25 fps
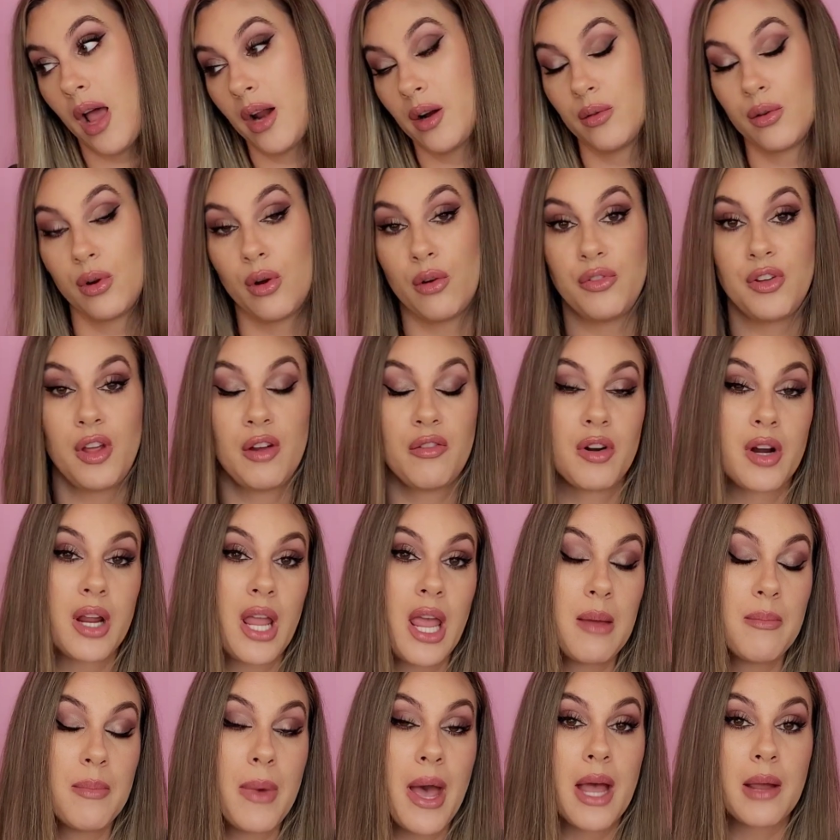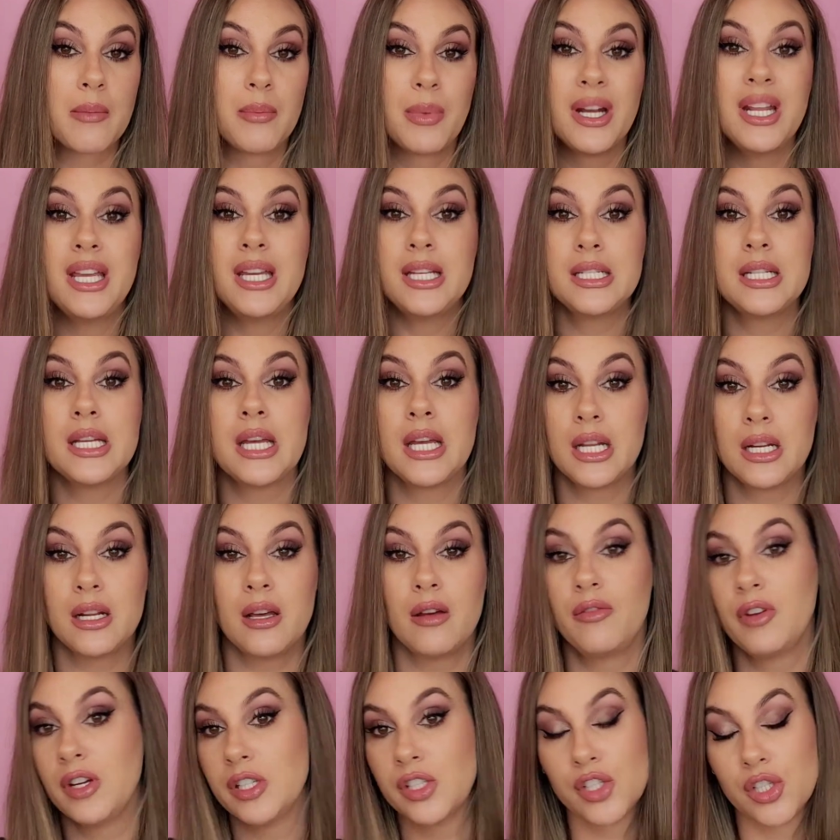I don't know if he ever came back, but he
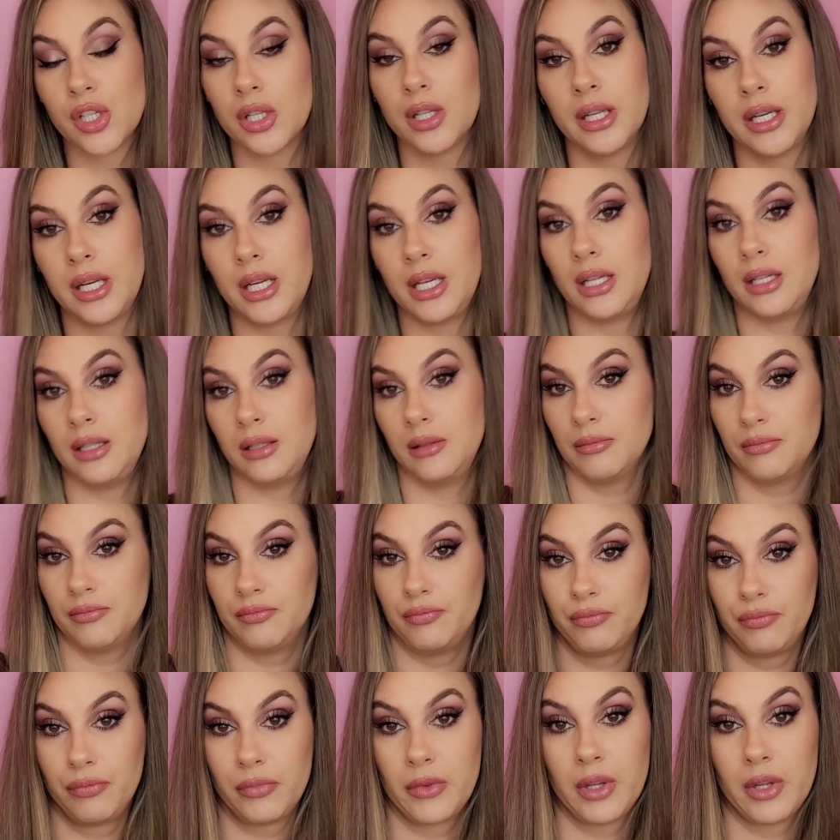did eventually